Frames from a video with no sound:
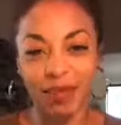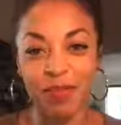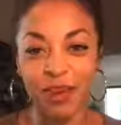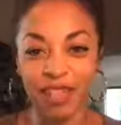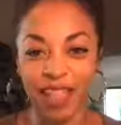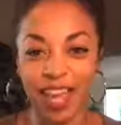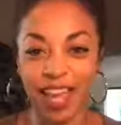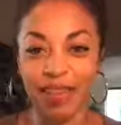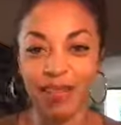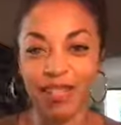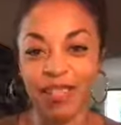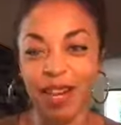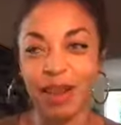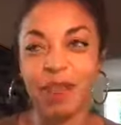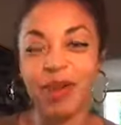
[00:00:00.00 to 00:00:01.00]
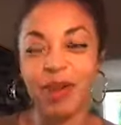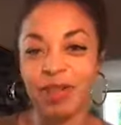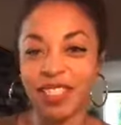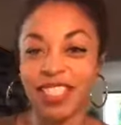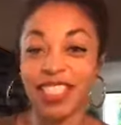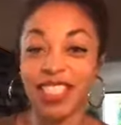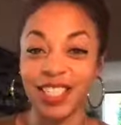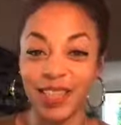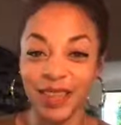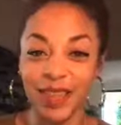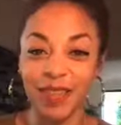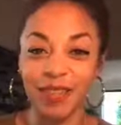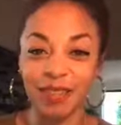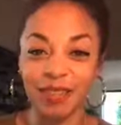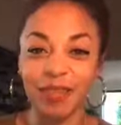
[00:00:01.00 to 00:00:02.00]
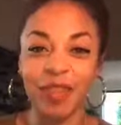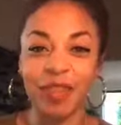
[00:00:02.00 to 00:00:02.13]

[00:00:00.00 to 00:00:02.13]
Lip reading: birthday, which I pretty much do.